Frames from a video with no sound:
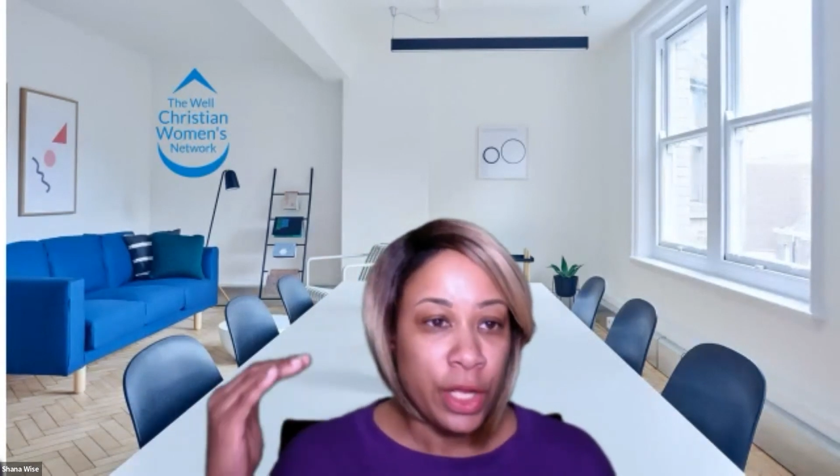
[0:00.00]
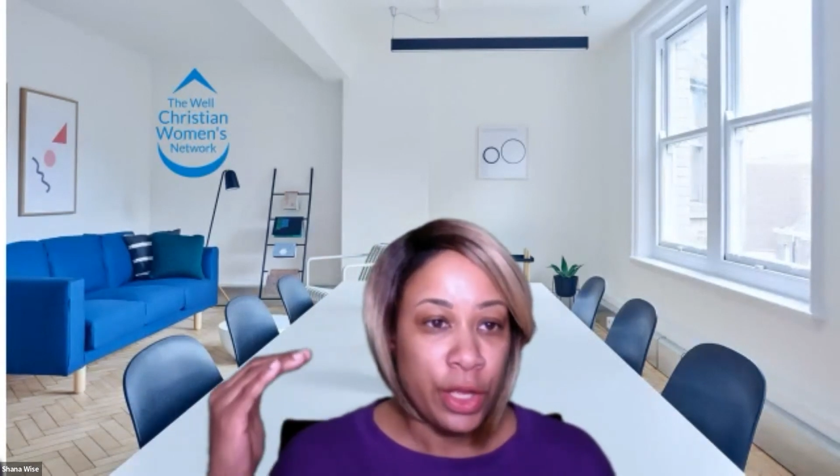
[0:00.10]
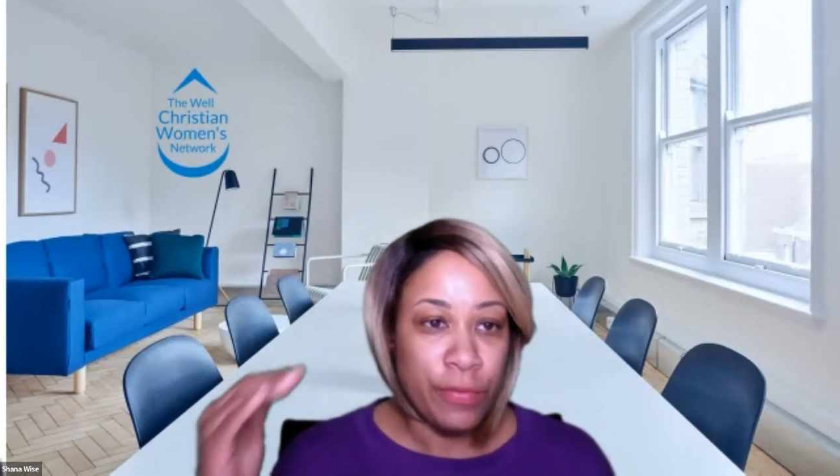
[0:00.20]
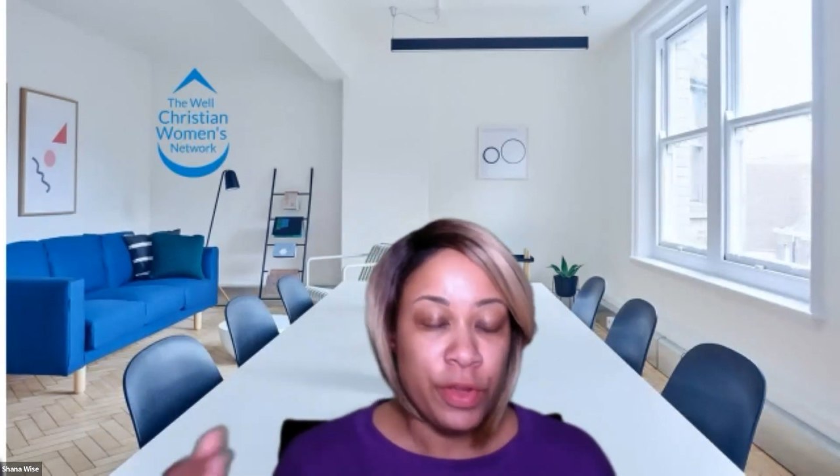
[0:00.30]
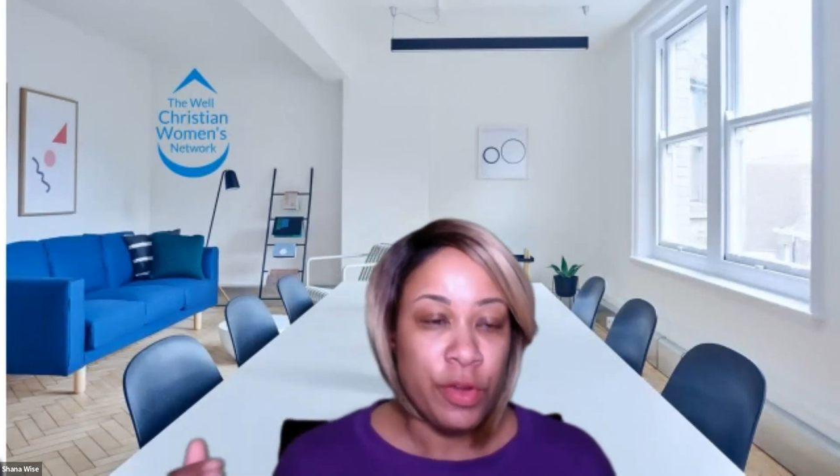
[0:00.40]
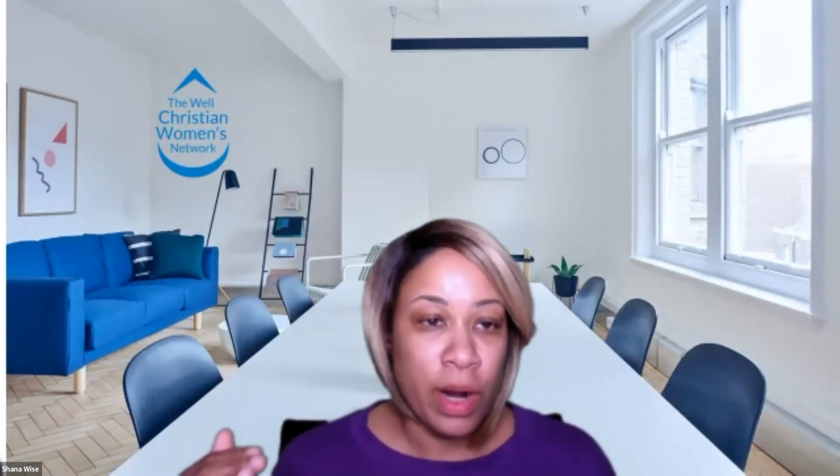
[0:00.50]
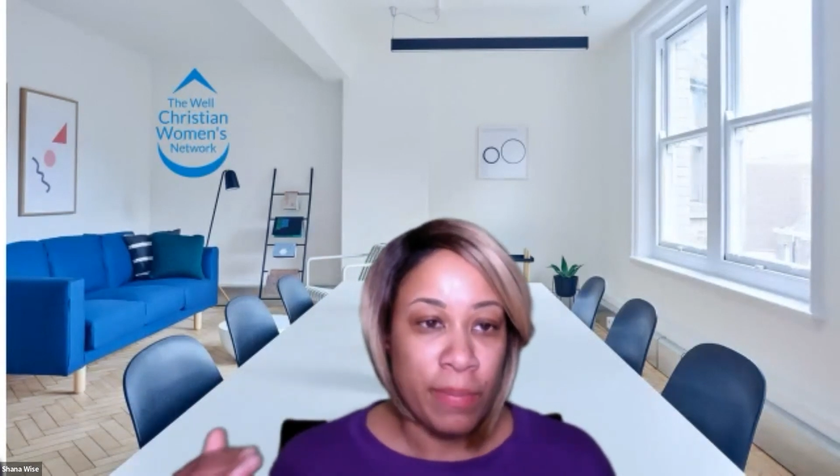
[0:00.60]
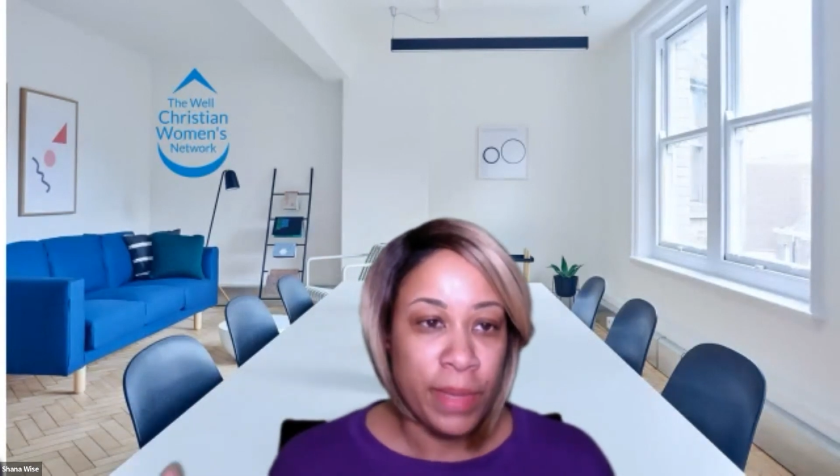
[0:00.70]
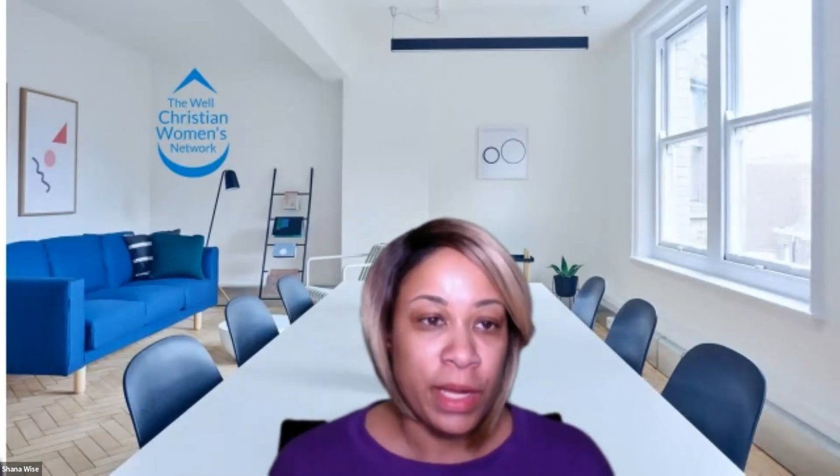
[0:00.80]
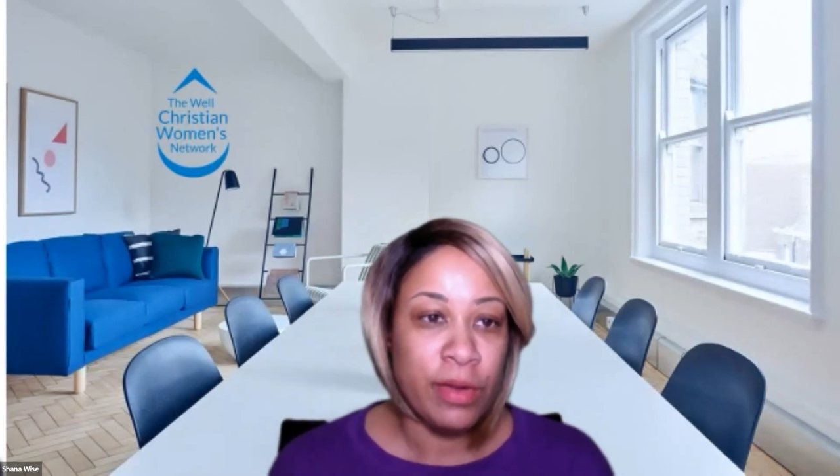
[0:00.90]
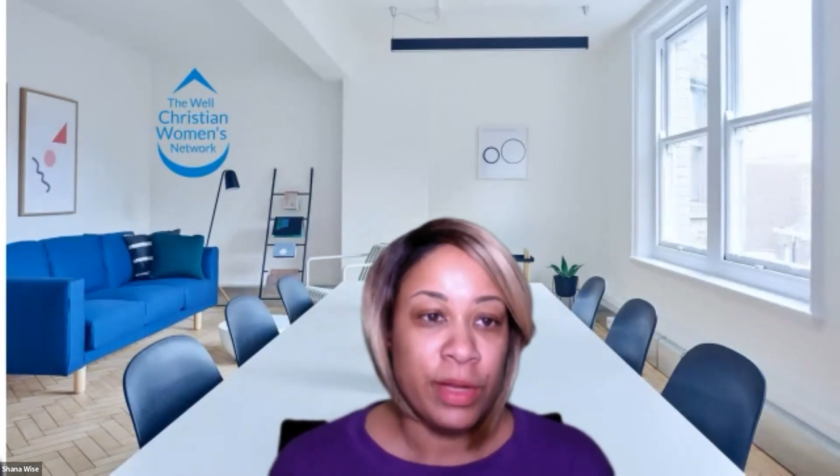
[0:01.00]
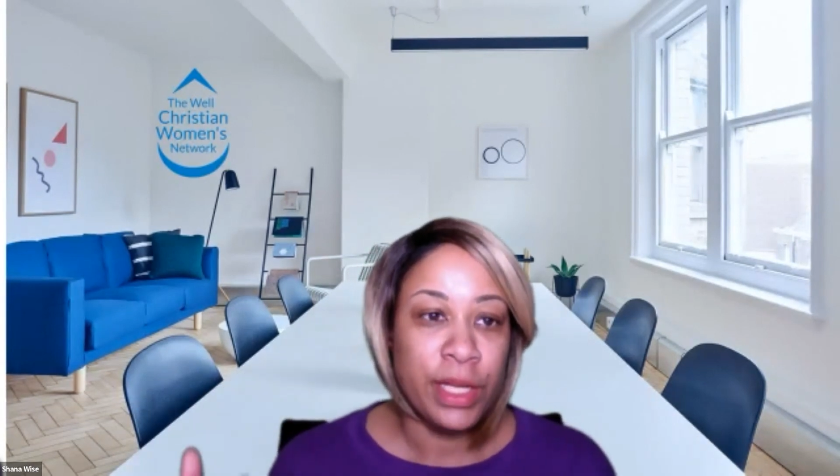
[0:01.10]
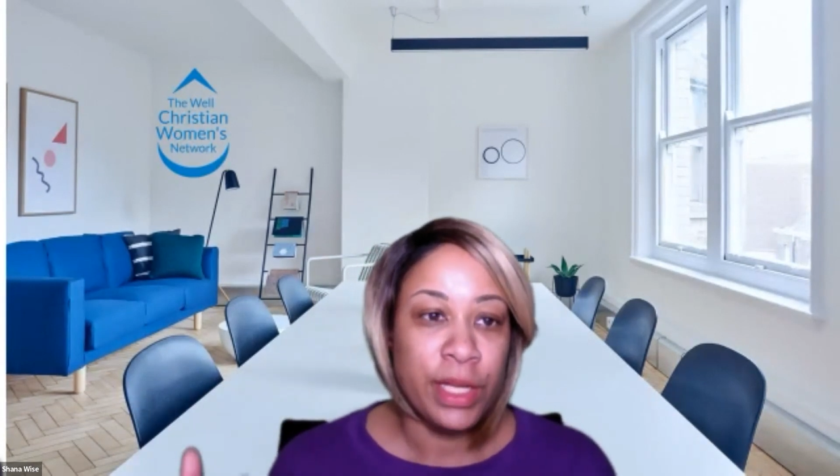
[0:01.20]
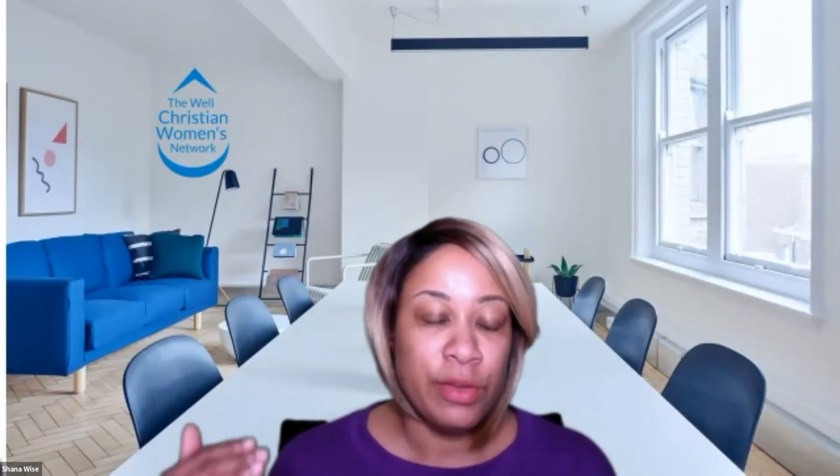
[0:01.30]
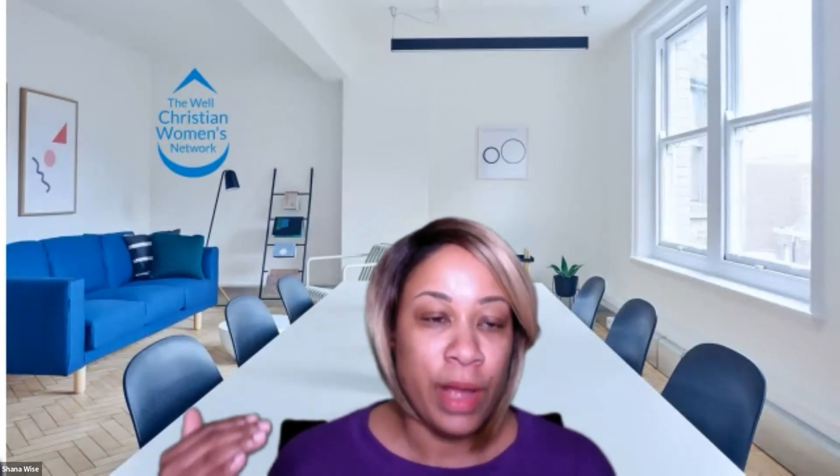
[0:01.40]
if you are married
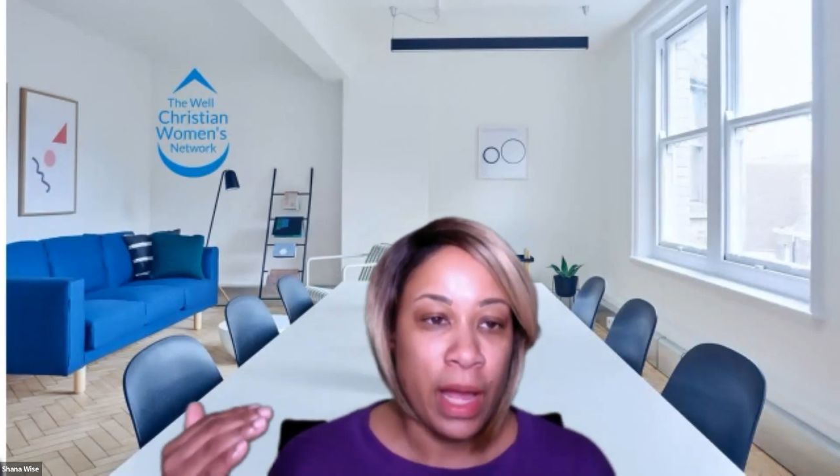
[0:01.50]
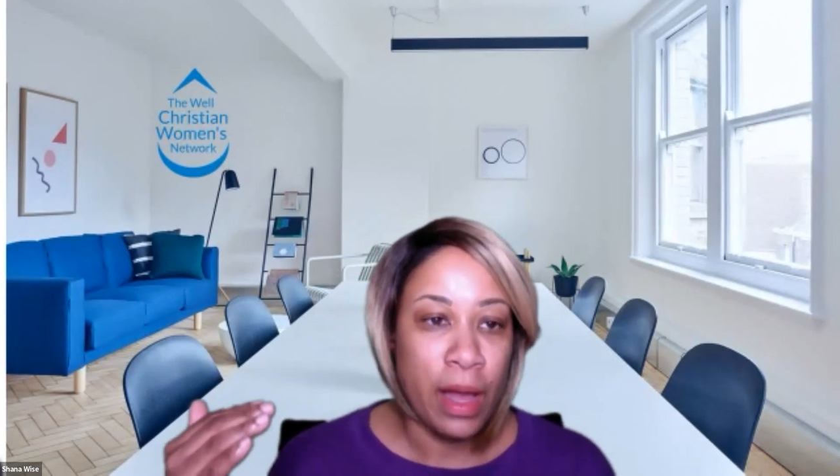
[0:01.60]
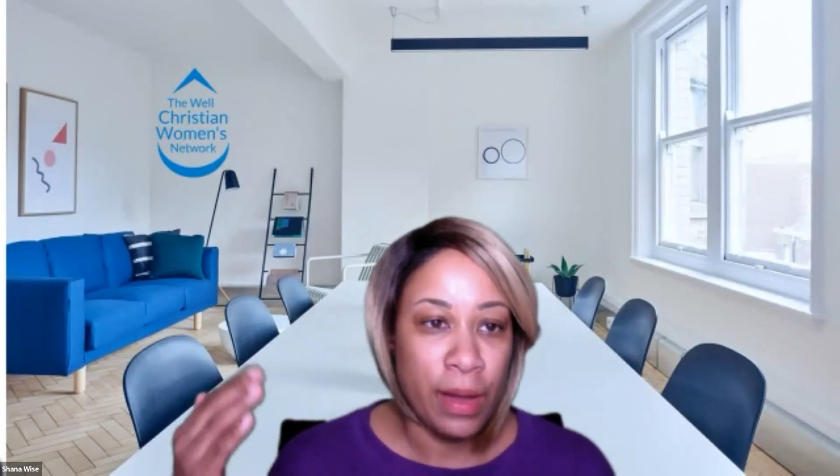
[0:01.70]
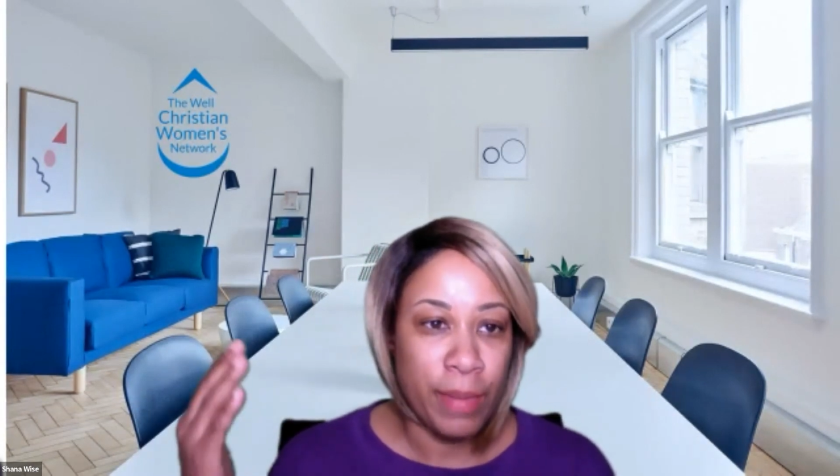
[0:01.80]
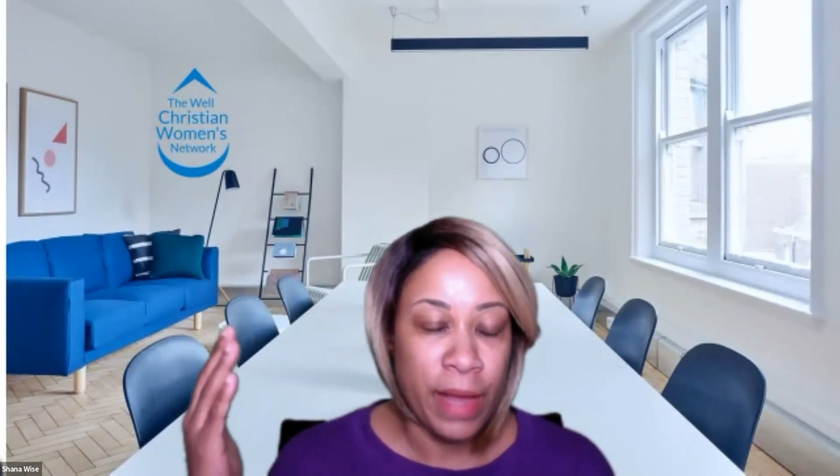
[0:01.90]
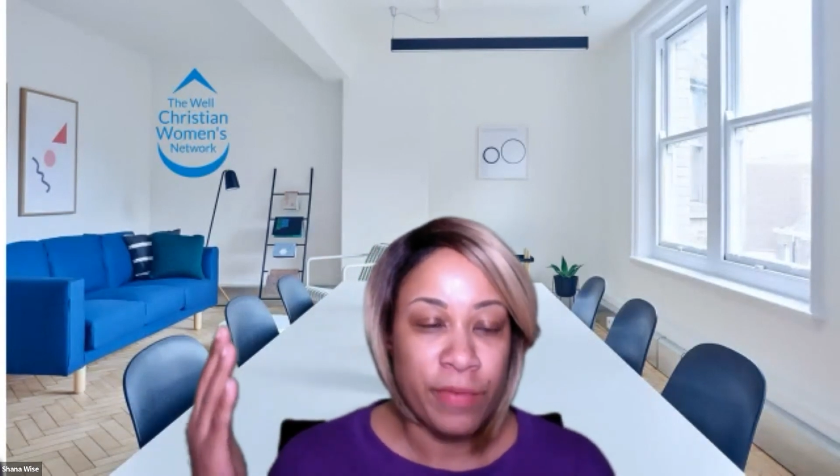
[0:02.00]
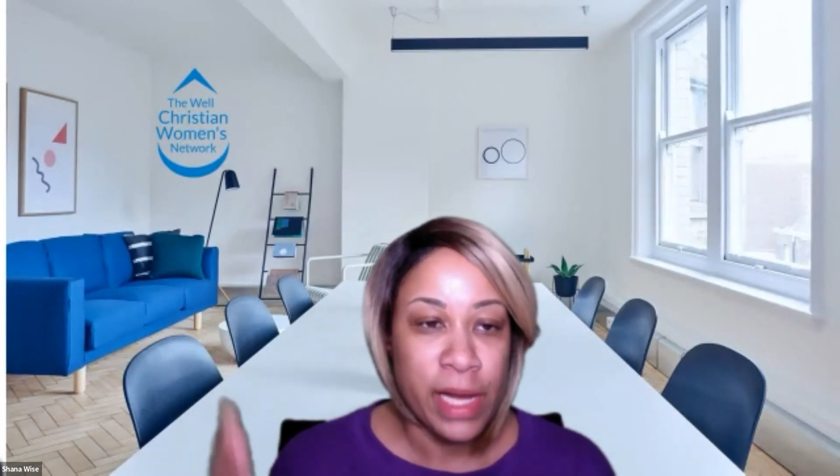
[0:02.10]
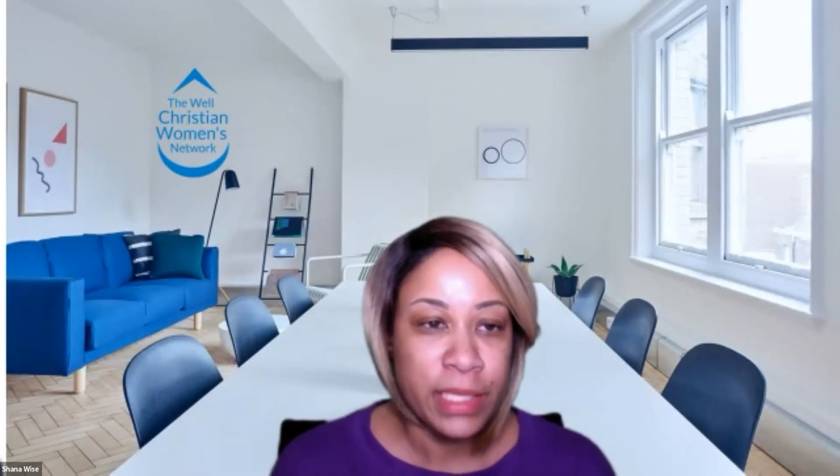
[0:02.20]
and you have a